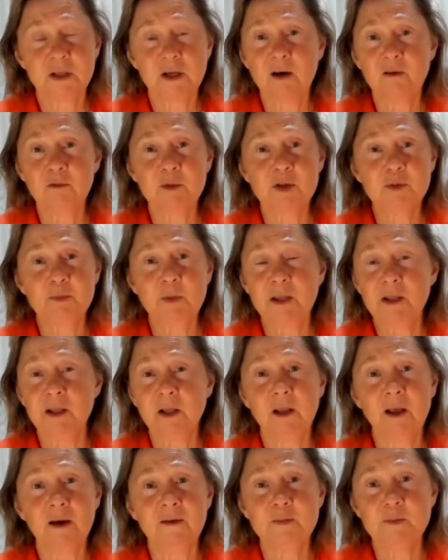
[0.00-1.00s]
governments make their
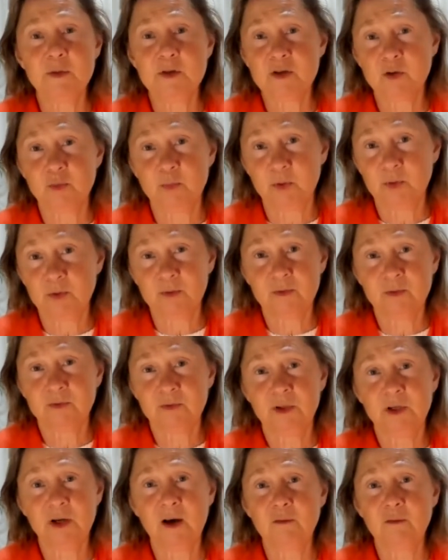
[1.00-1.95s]
lives miserable. The yeah.